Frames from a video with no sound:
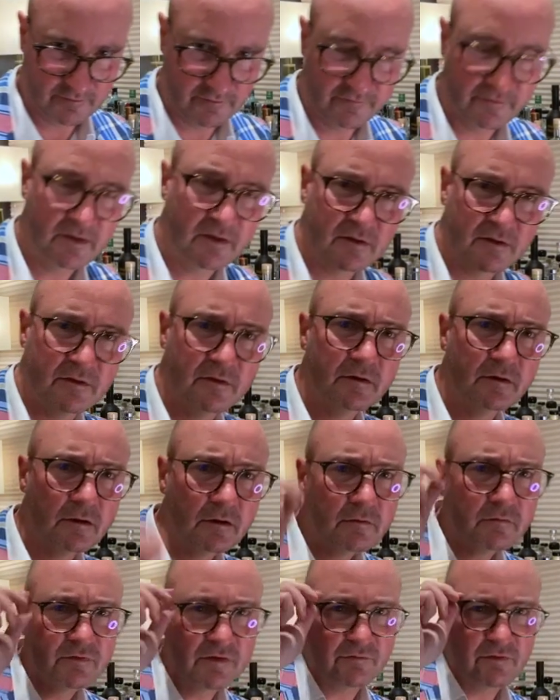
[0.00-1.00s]
Think, you
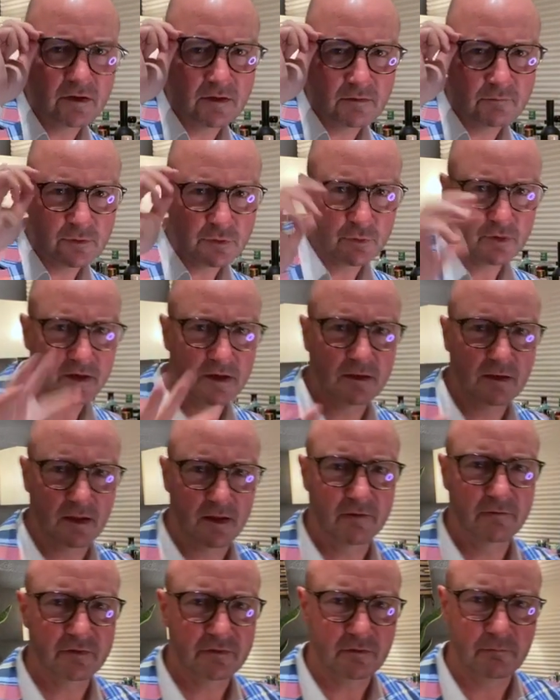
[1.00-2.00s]
know, something in between
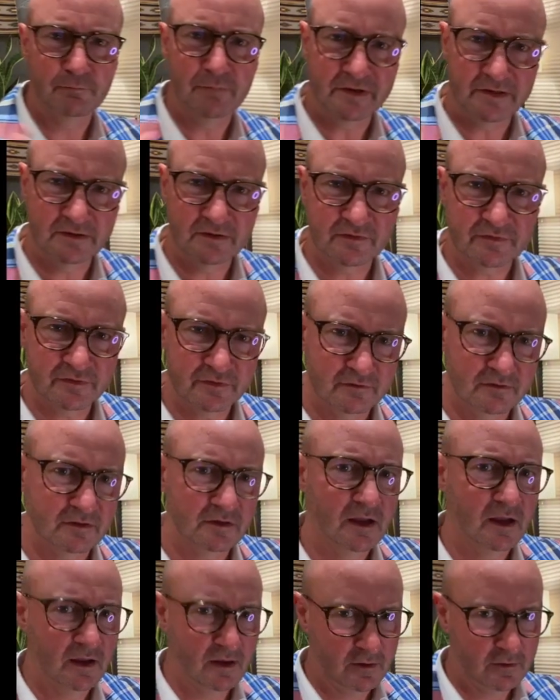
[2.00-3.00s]
there that's got bitterness to
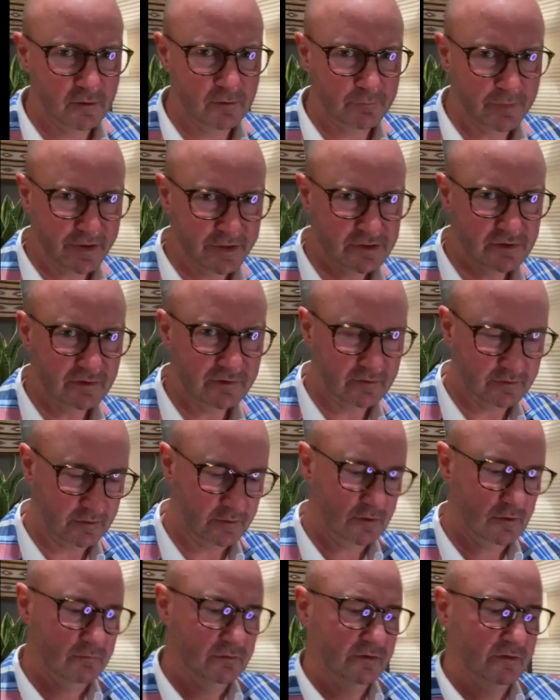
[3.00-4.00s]
it, herbaceous and
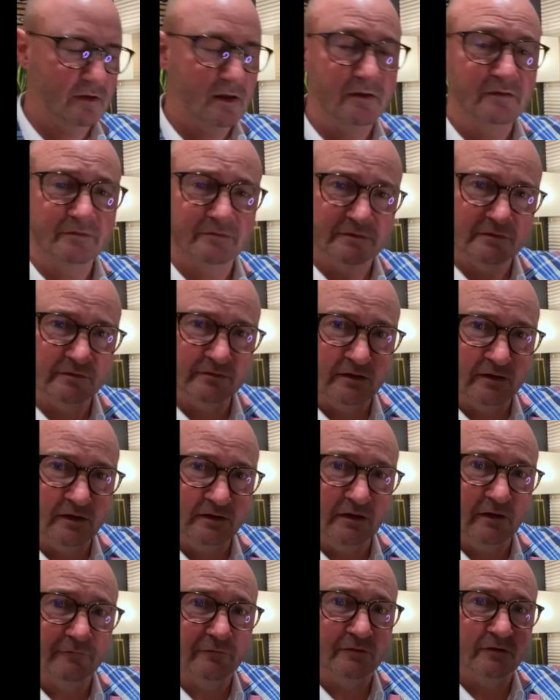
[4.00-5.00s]
herbs. It's
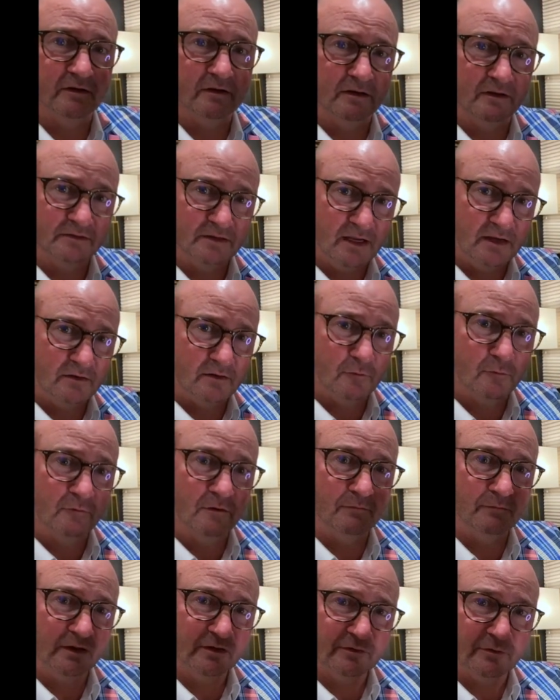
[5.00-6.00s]
designed either a neat
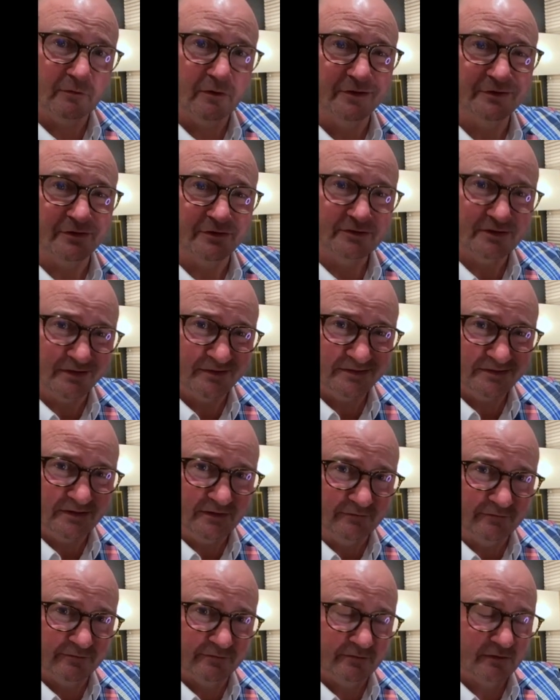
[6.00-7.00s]
or a mixer or a
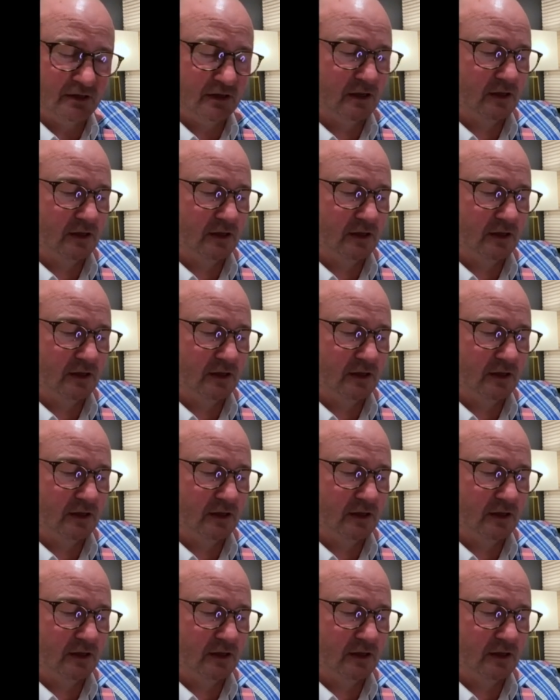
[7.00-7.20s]
digestive.